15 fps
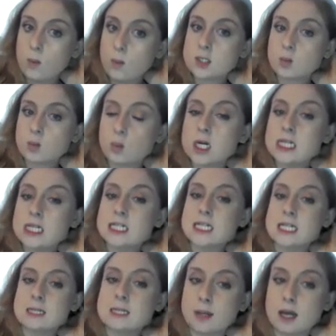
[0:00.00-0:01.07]
Which
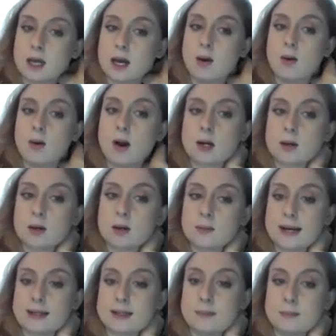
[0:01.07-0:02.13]
words below are
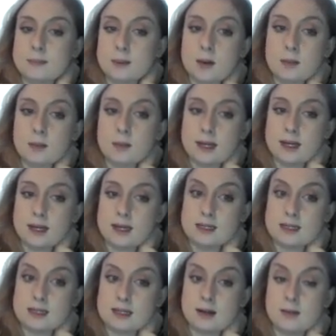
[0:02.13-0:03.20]
correctly broken into